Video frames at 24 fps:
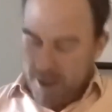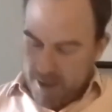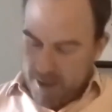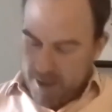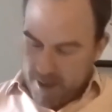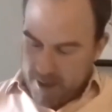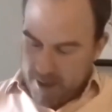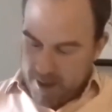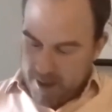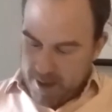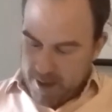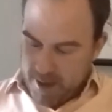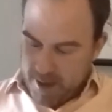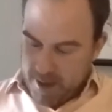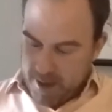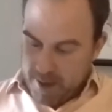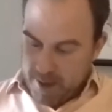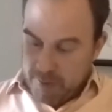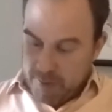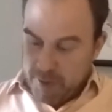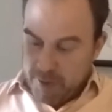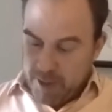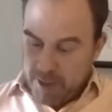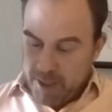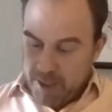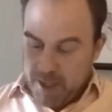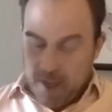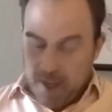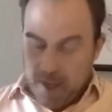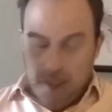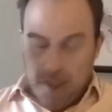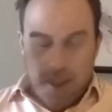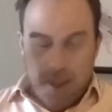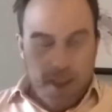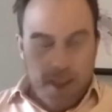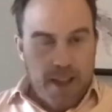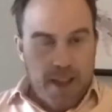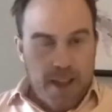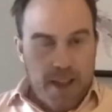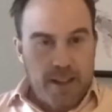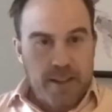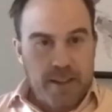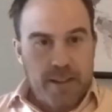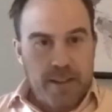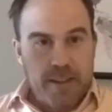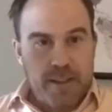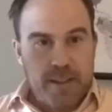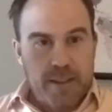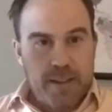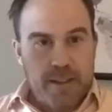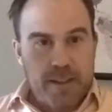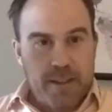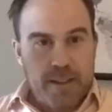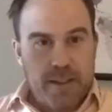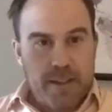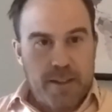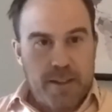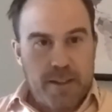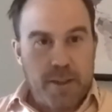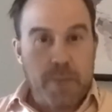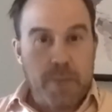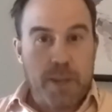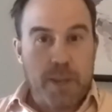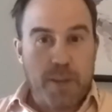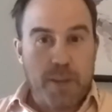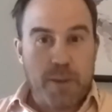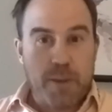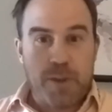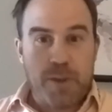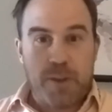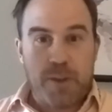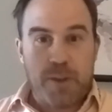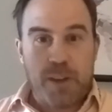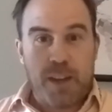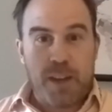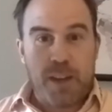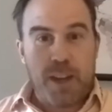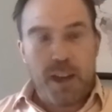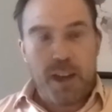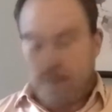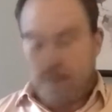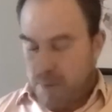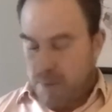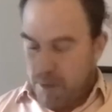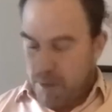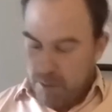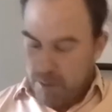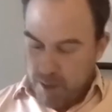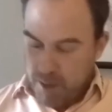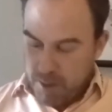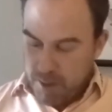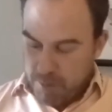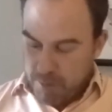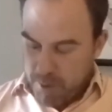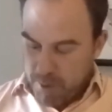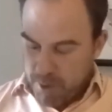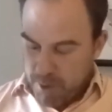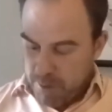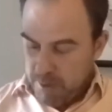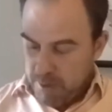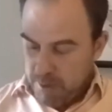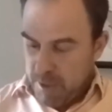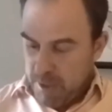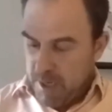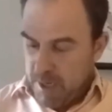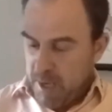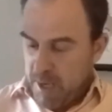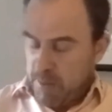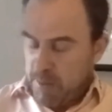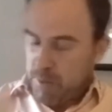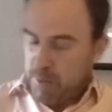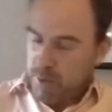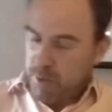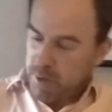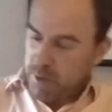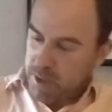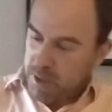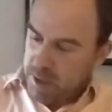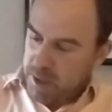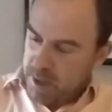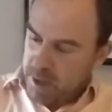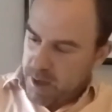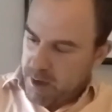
uh, every day. And sometimes you forget maybe about the names on it.